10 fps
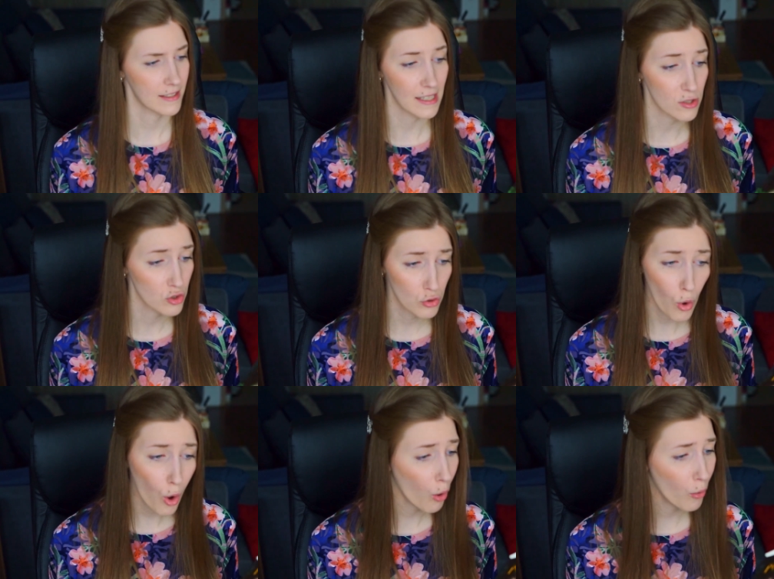the
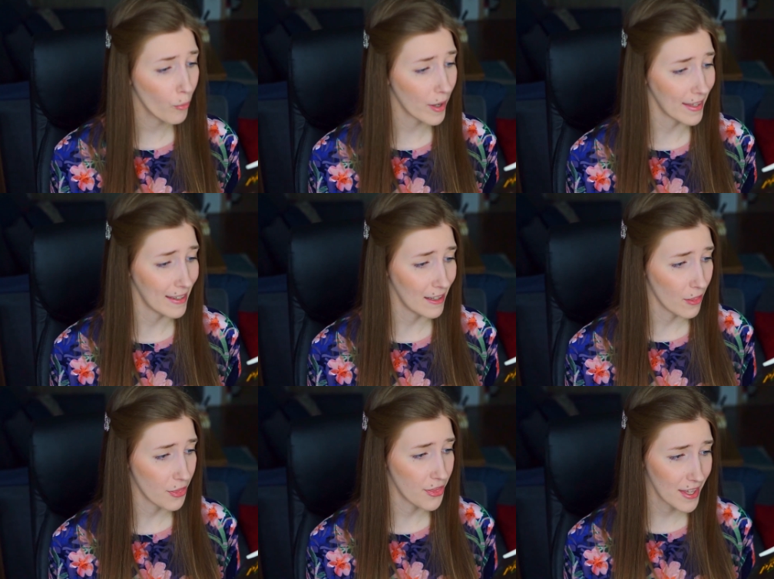soul
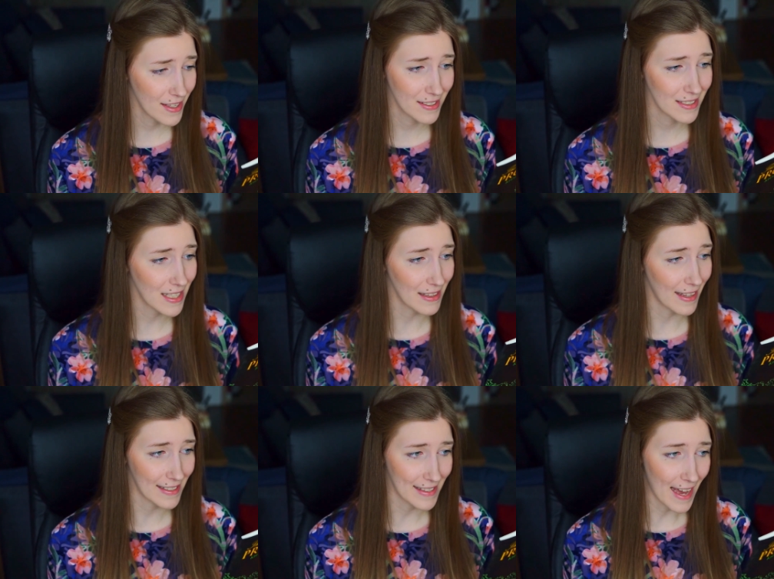and things
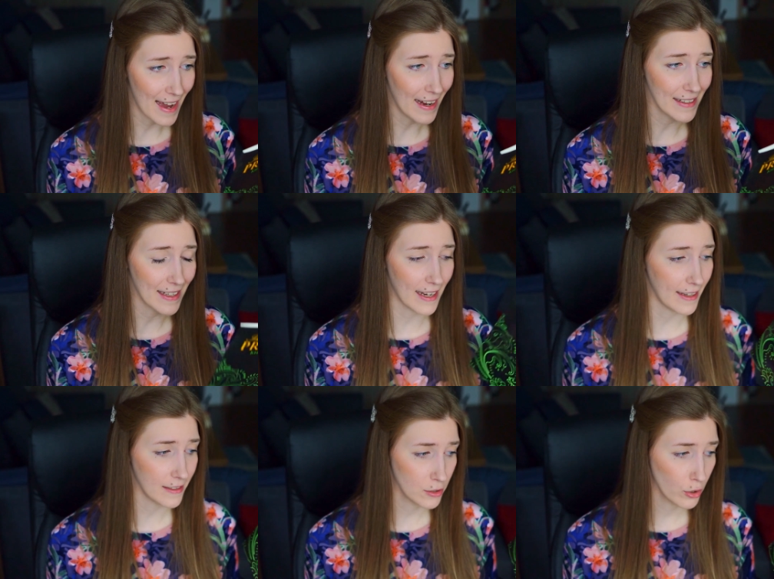like that.
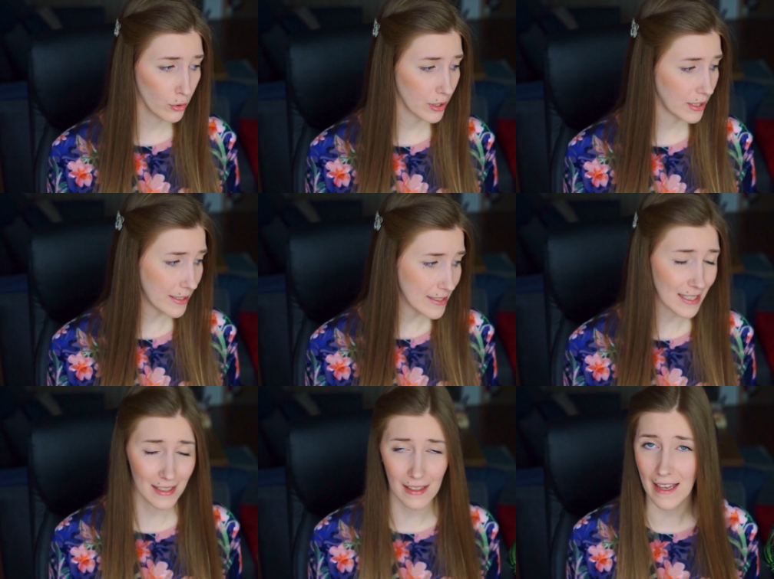I know that it's a
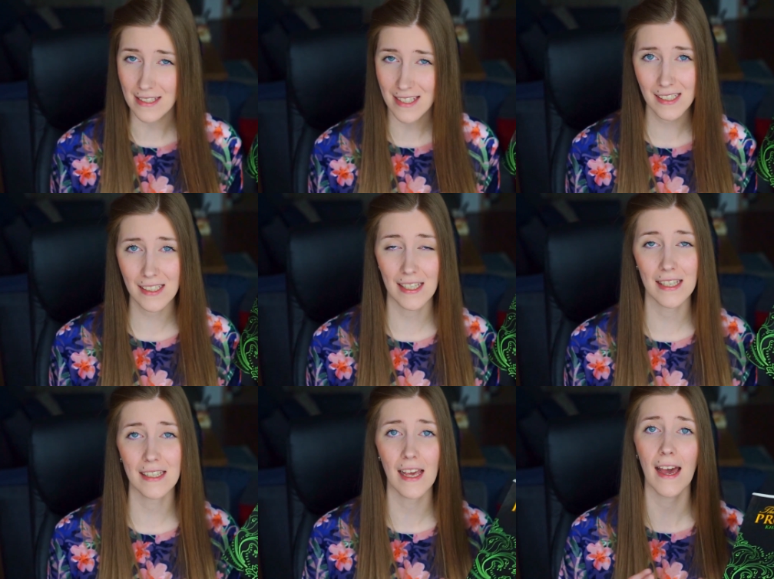classic,
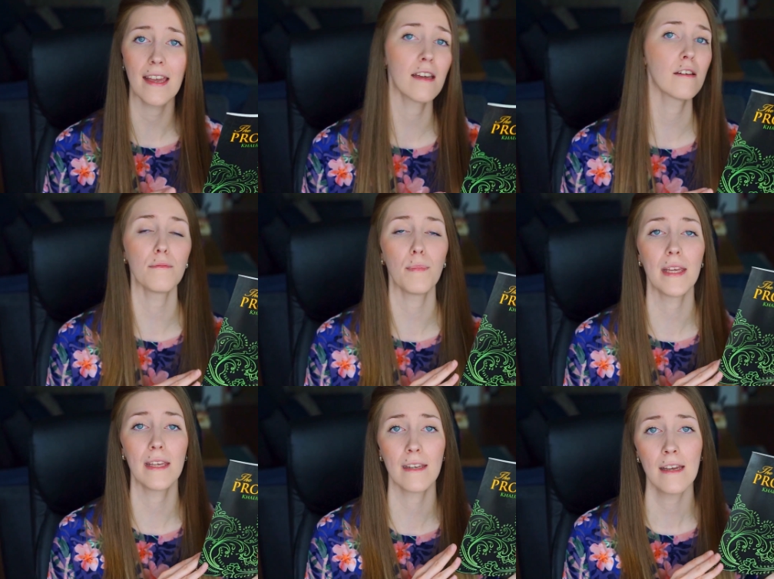and I
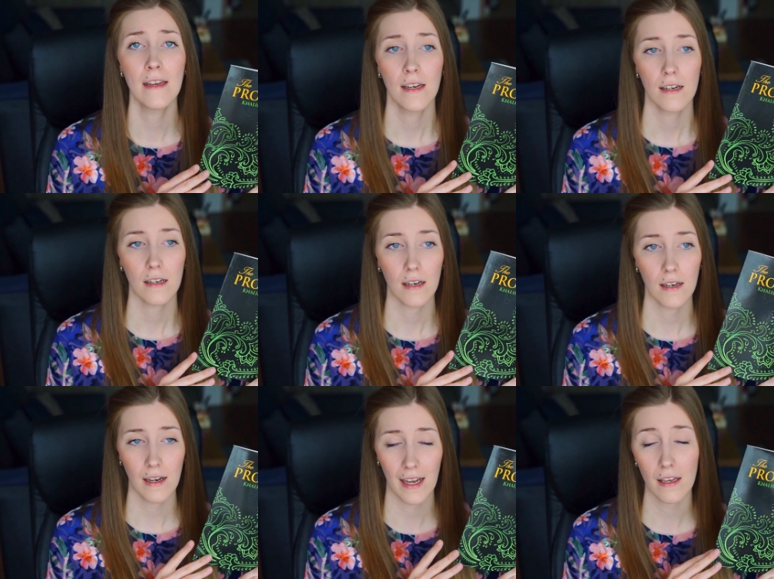
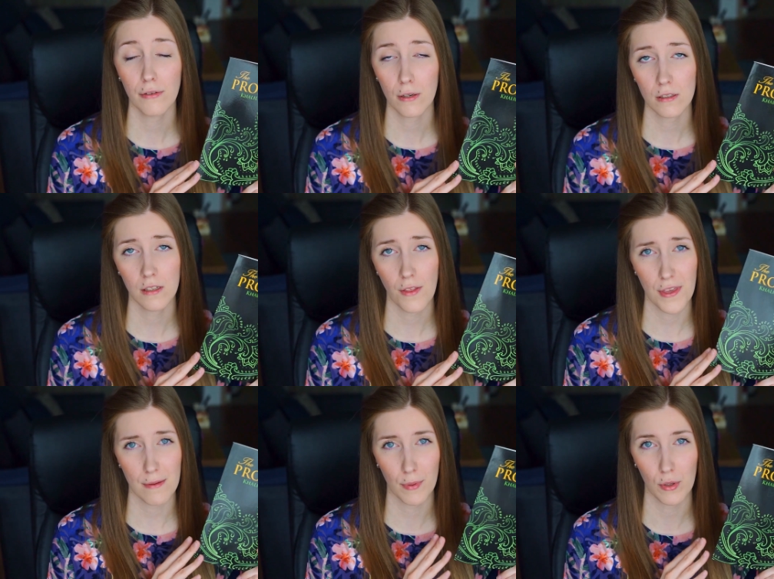have heard
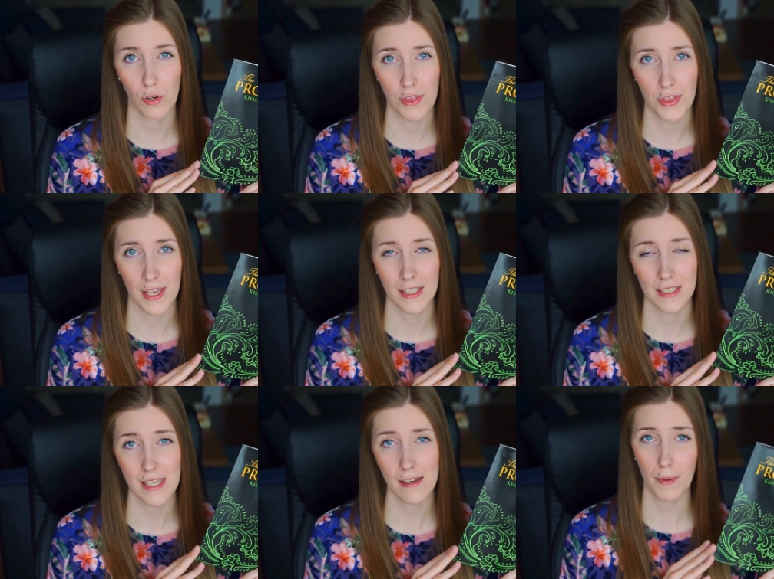nothing but great
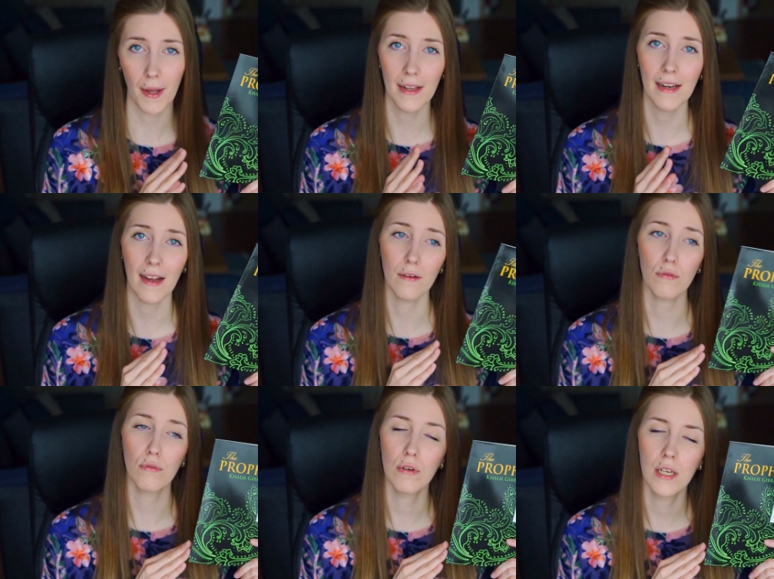things about it. I
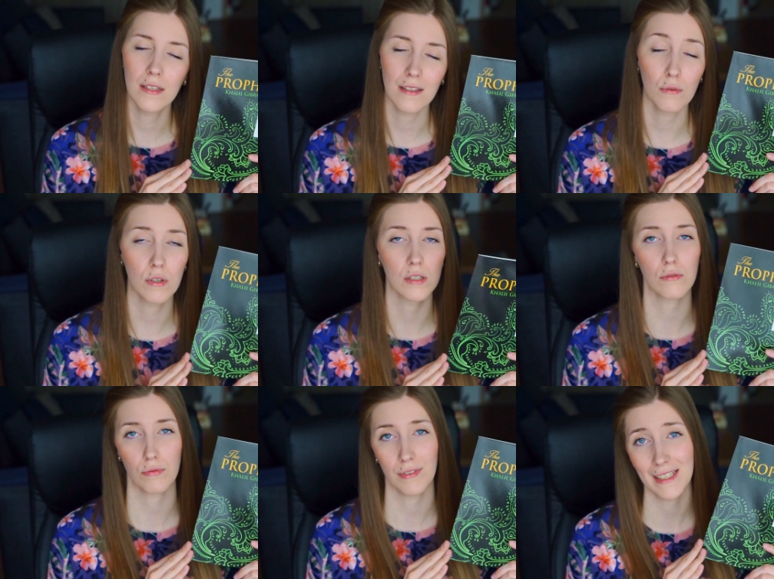really want to
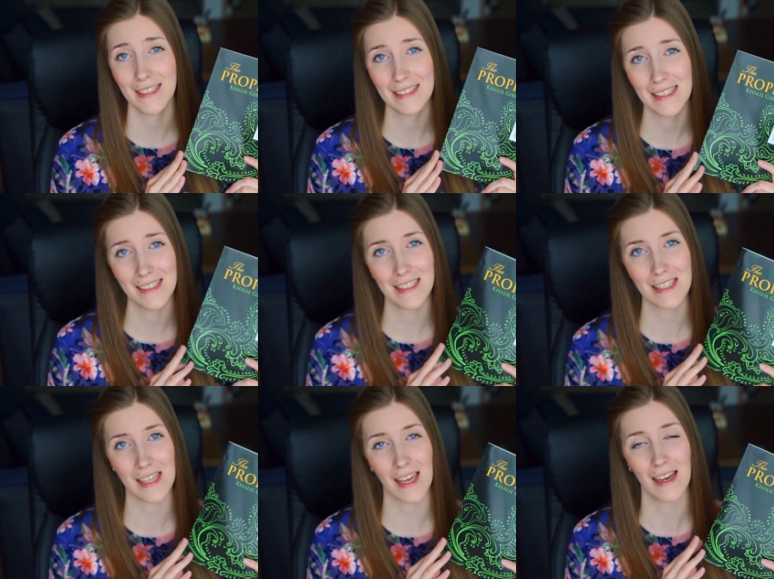read
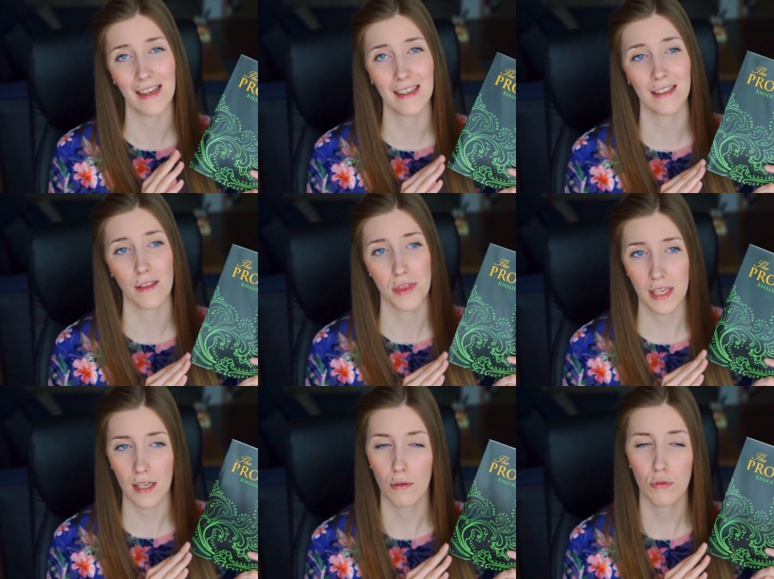this. I
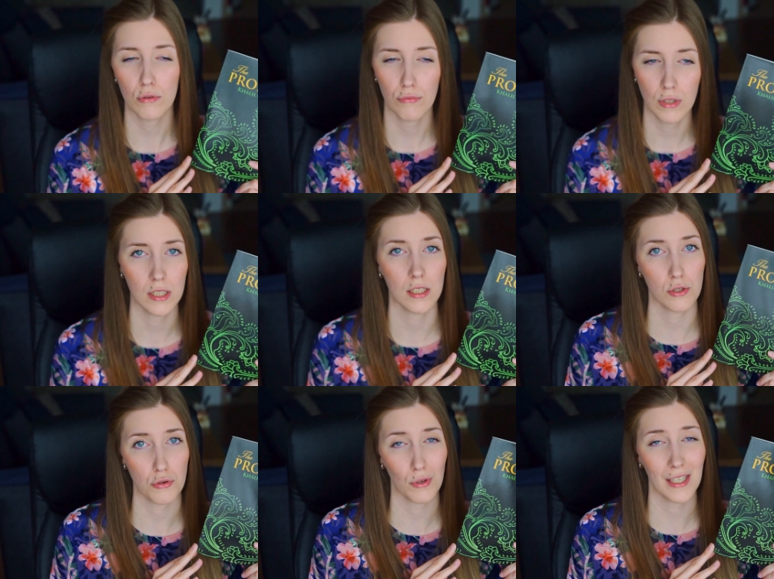think I would really
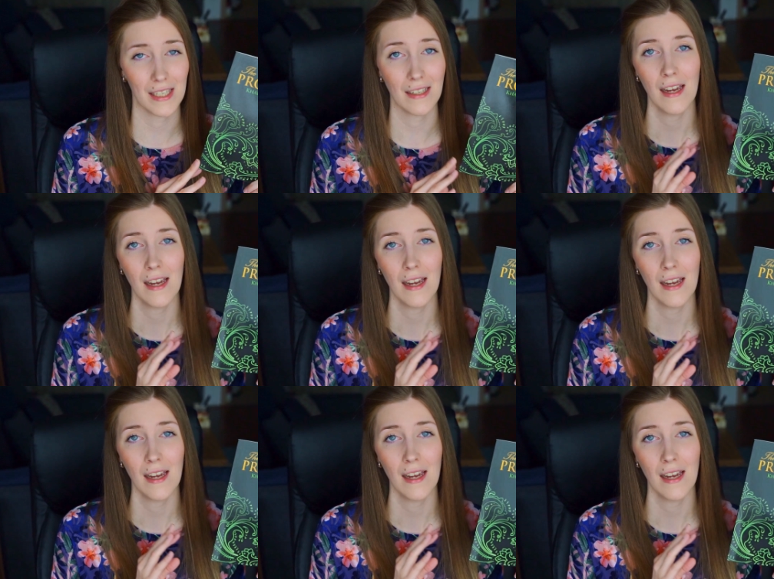enjoy it.